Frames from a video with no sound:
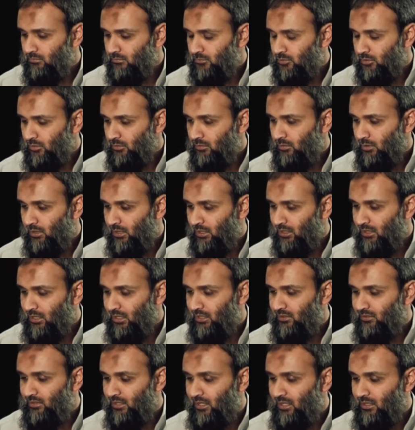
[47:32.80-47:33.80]
So Allah
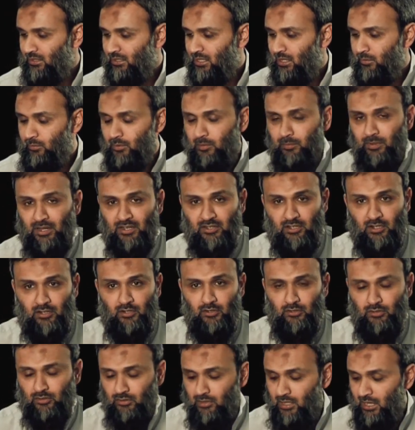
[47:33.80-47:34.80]
Ta'ala is saying they will be entered
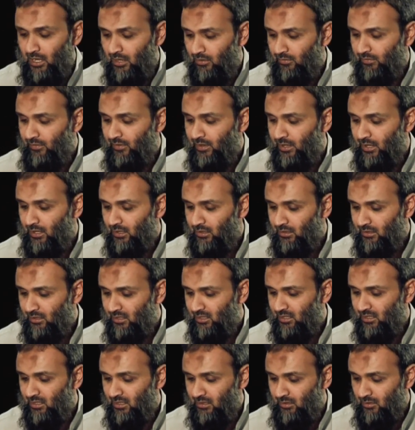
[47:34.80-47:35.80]
into the hellfire.
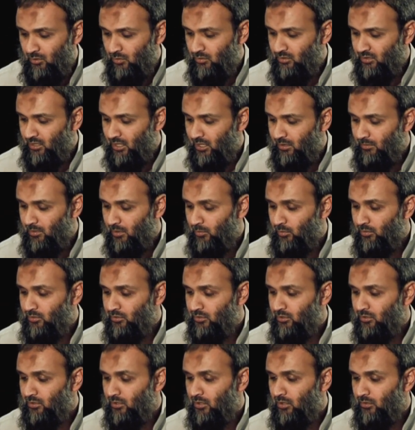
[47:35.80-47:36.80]
Yani no time I want
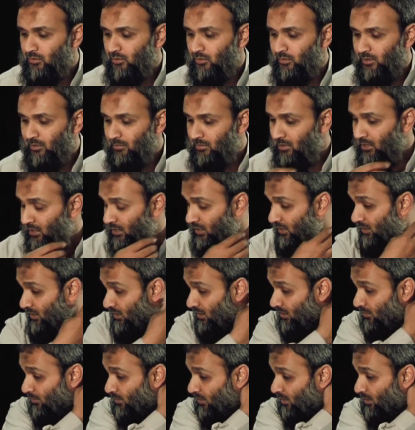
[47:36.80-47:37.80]
you to go to it, but khair
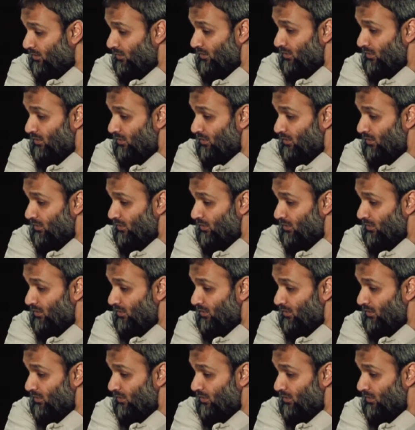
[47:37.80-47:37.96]
anyway.